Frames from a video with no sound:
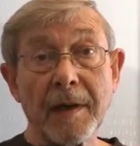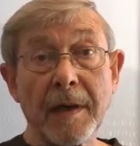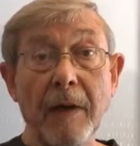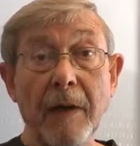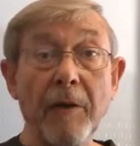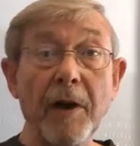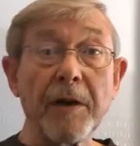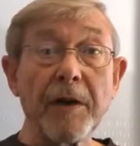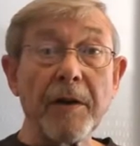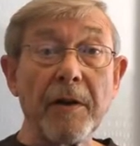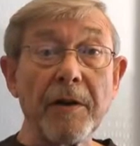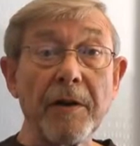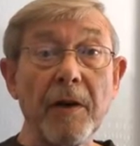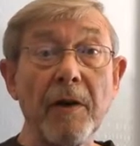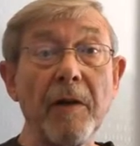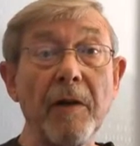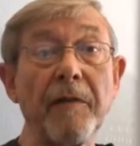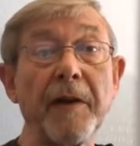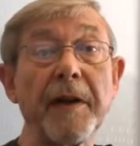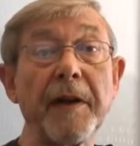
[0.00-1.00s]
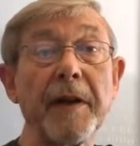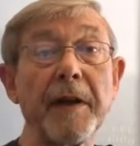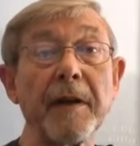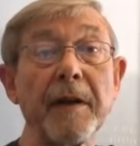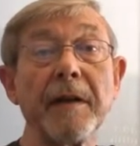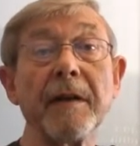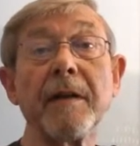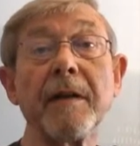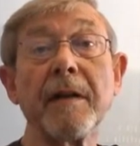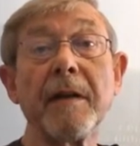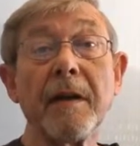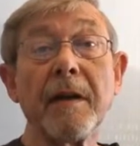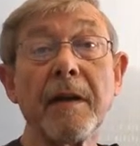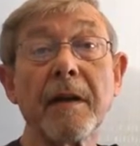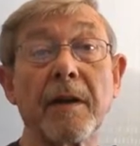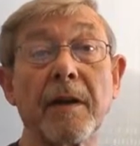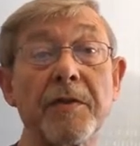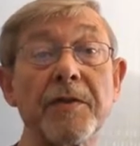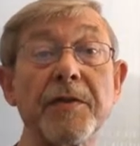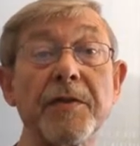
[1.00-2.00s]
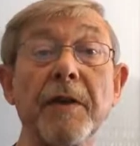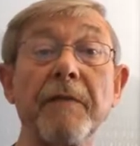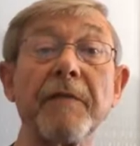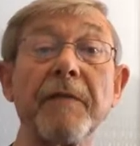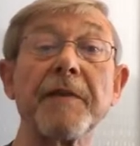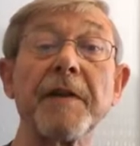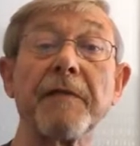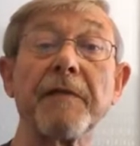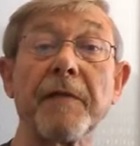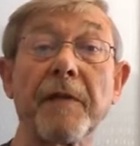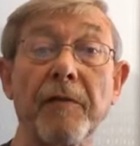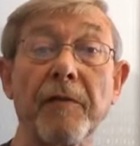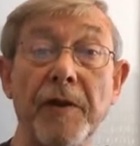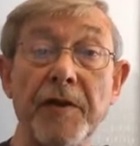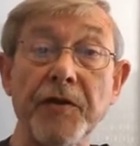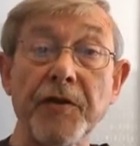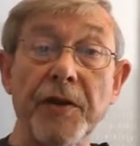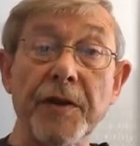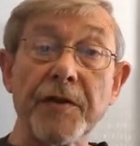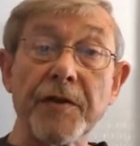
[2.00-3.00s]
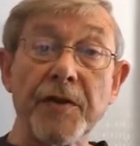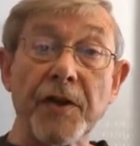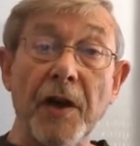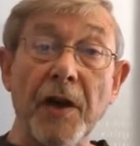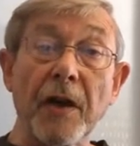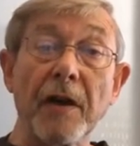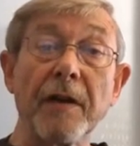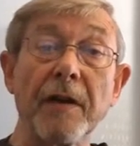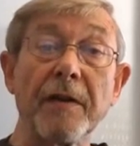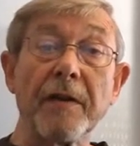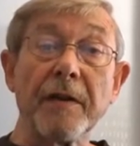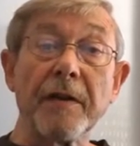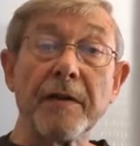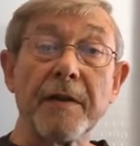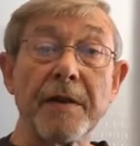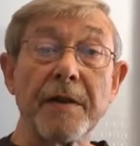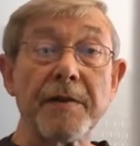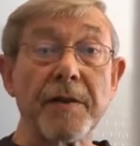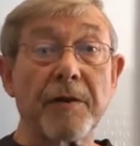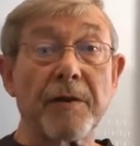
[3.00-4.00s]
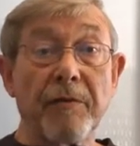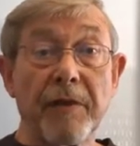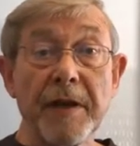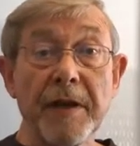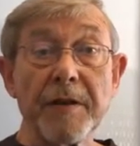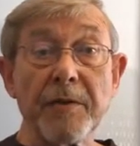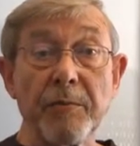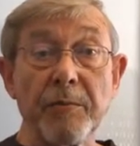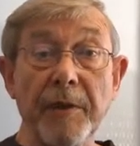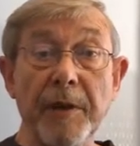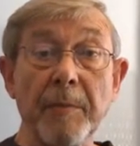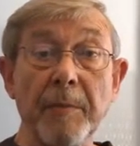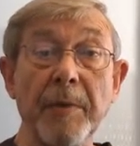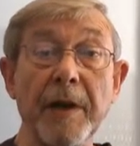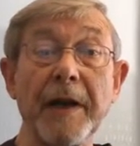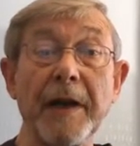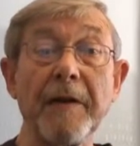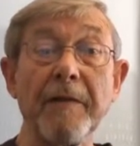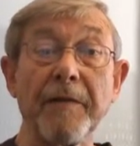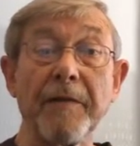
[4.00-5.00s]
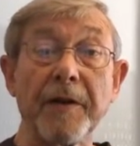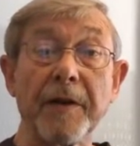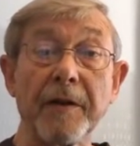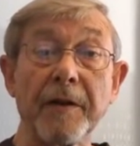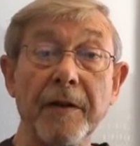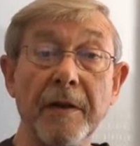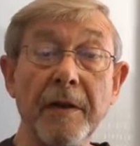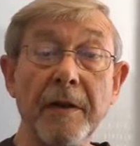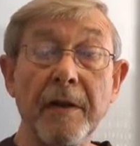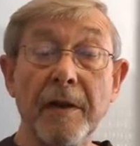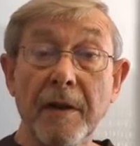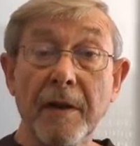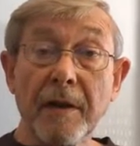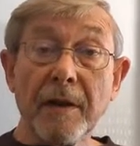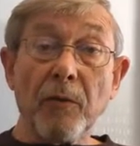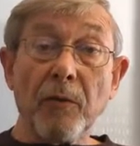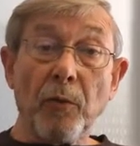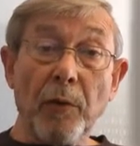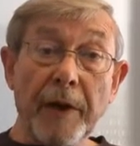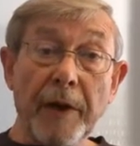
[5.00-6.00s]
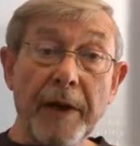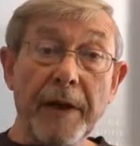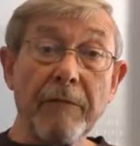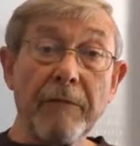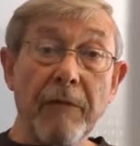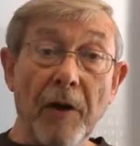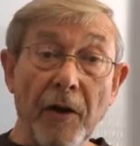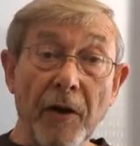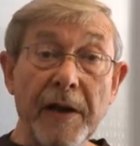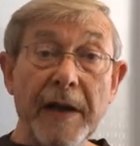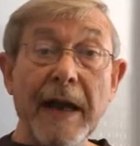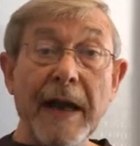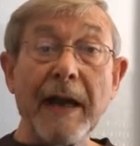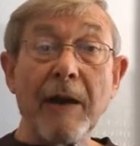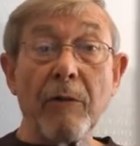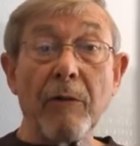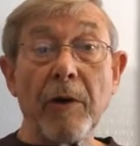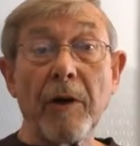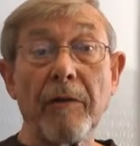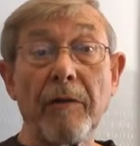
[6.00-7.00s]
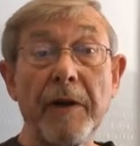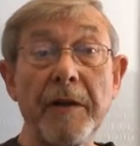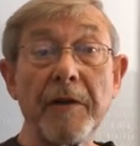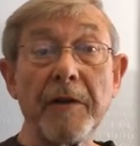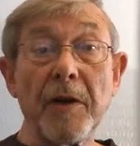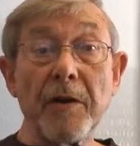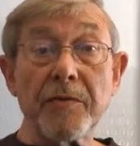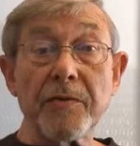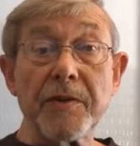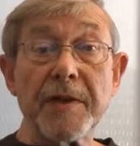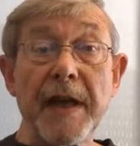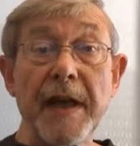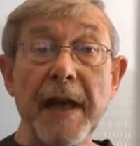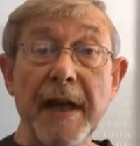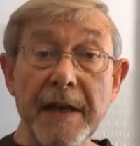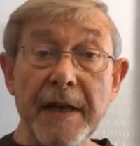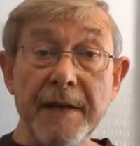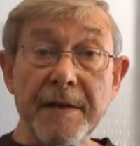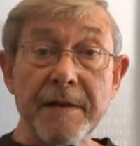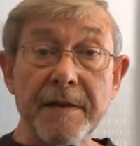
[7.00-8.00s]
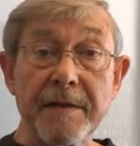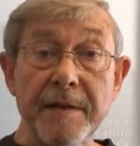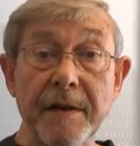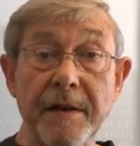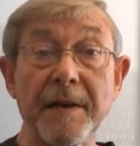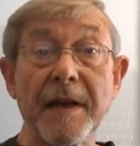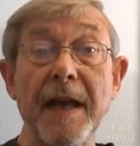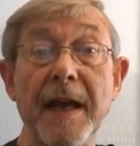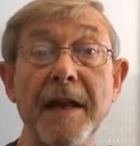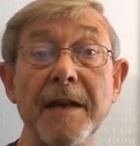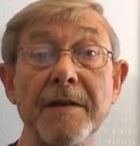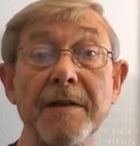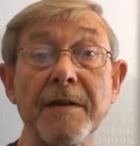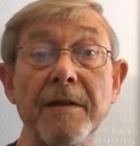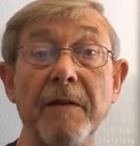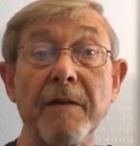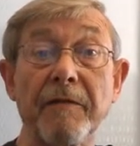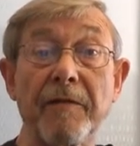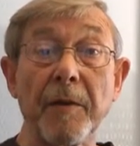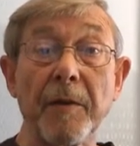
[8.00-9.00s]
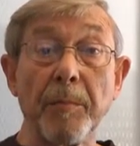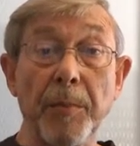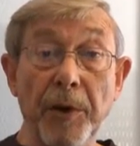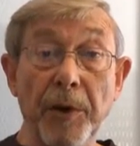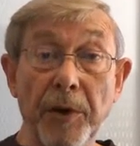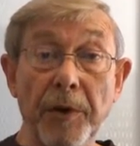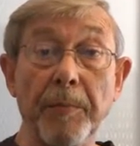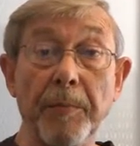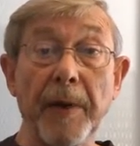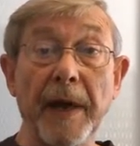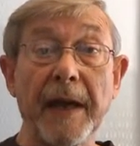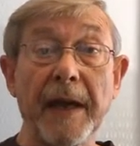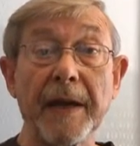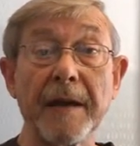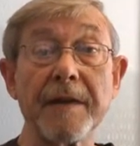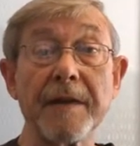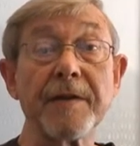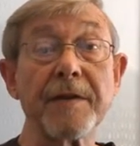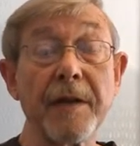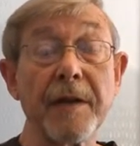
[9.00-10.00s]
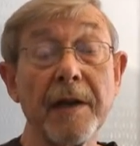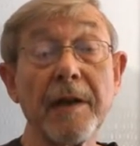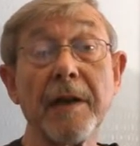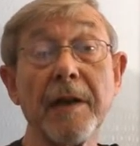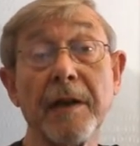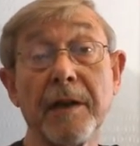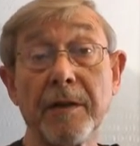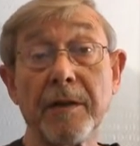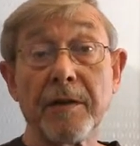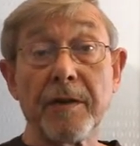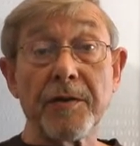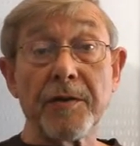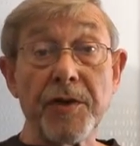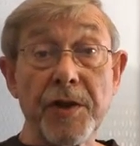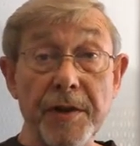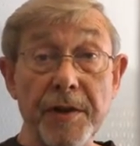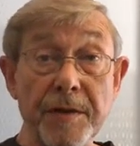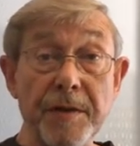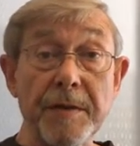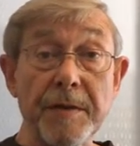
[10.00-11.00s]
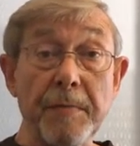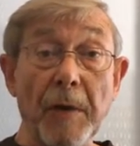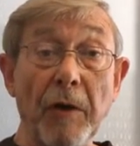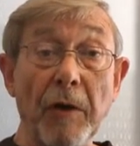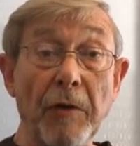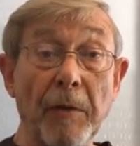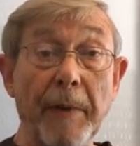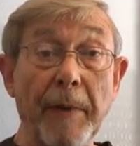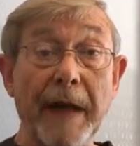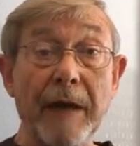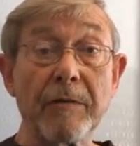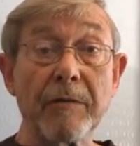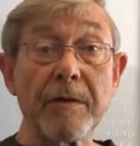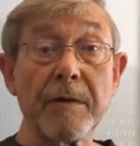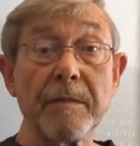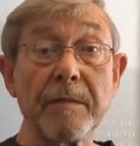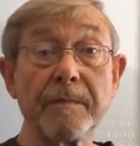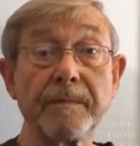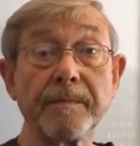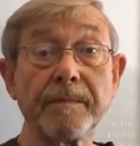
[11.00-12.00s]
Now, I don't know of any conservative Christian scholar that disagrees with the belief that we right now are in those days, the days of the birth pains that Jesus spoke about.